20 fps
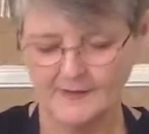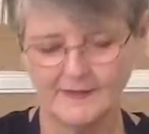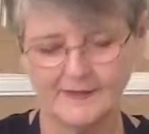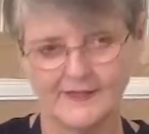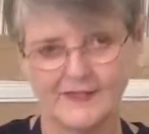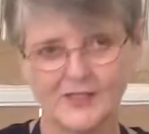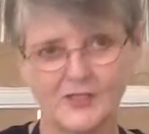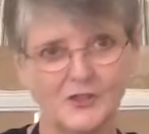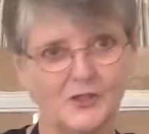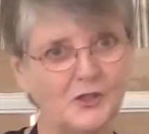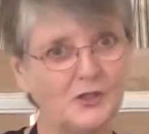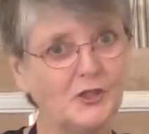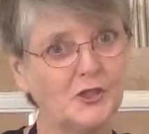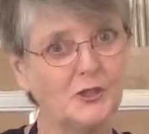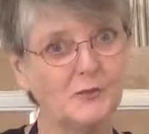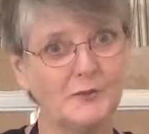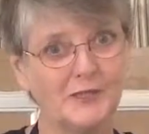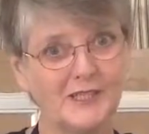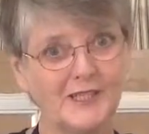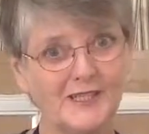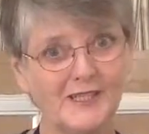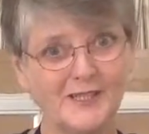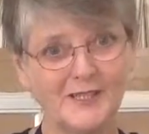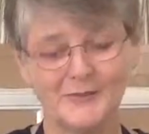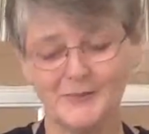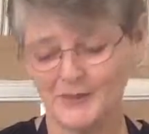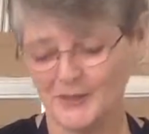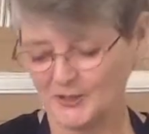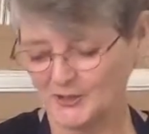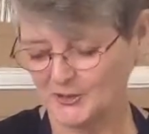So you should be getting the
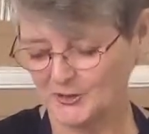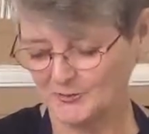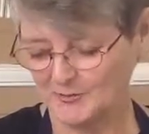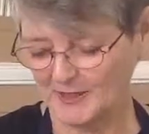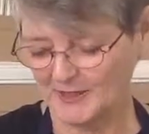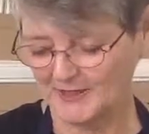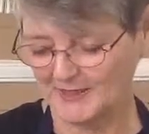picture by